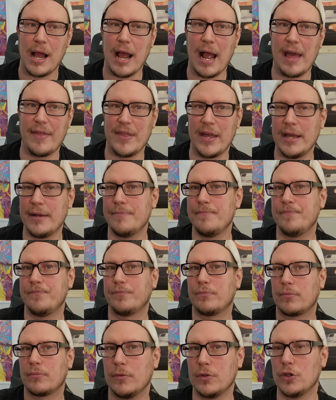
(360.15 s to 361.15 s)
And then
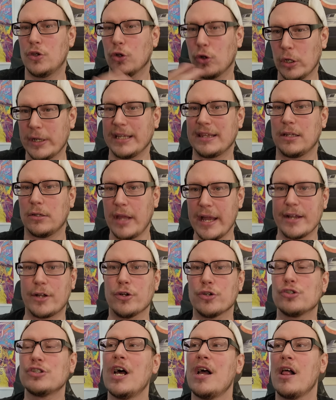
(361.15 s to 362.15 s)
you look at the
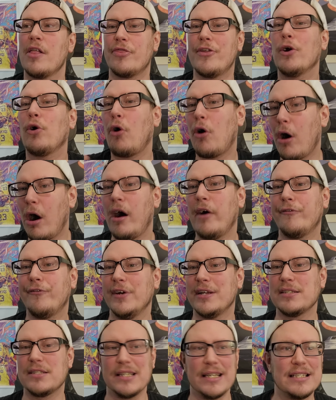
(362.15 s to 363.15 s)
Lakers, their
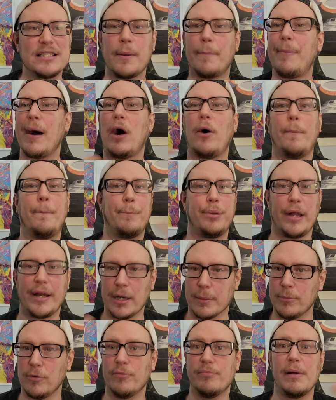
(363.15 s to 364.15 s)
offense is about
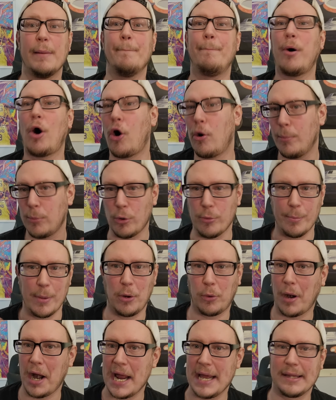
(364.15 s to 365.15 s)
player movement, ball
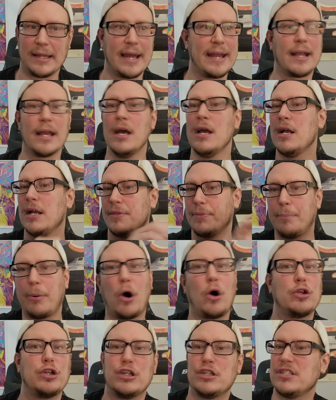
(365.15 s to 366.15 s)
movement, right? Like
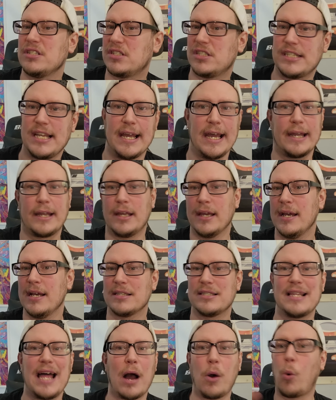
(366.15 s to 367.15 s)
ball doesn't stick.
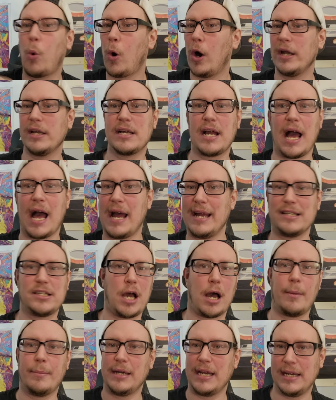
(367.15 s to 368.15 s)
It's not one guy
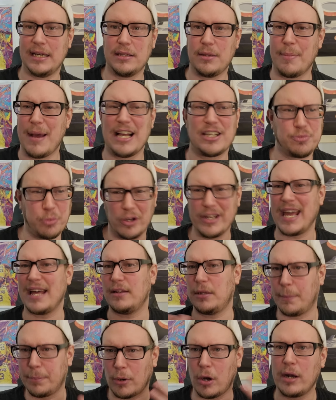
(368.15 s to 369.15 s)
dominating the basketball. Yeah,
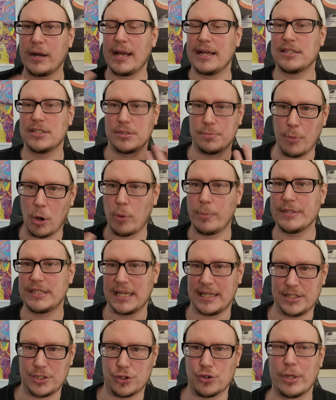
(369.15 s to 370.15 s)
LeBron has his moments,
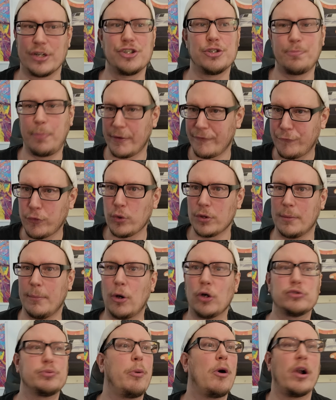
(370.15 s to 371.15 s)
has his stretches, but for the
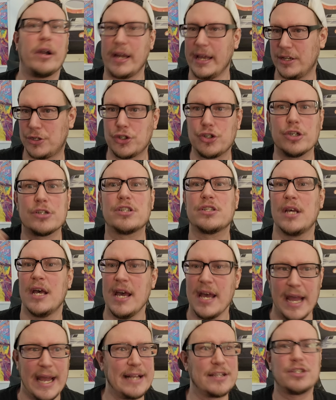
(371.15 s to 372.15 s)
most part, it's just
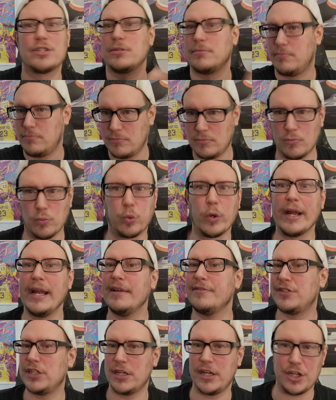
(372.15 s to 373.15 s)
it's
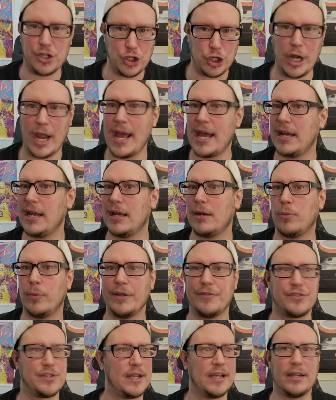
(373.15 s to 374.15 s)
Reaves initiating.
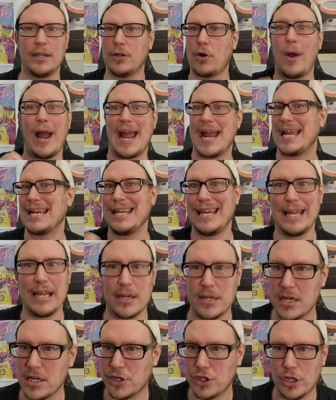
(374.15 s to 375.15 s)
We've seen, you know, AD
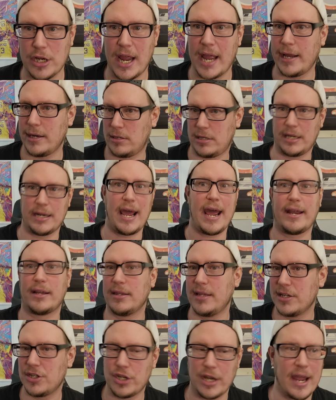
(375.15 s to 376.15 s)
initiate, Knecht,
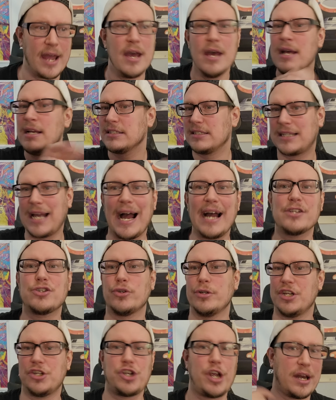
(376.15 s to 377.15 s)
initiate. Guys are
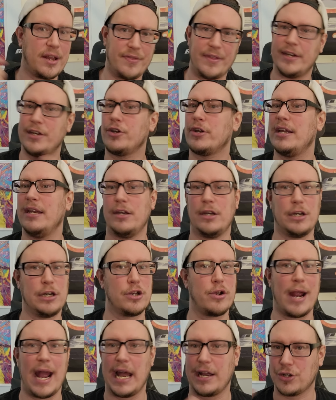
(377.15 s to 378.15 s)
initiating, and then you're getting in
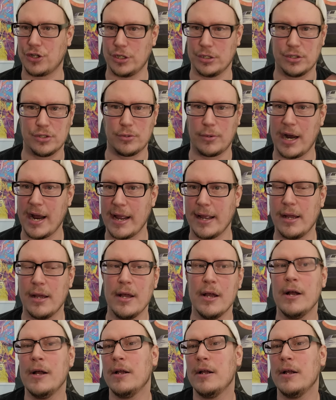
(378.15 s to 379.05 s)
your actions, right?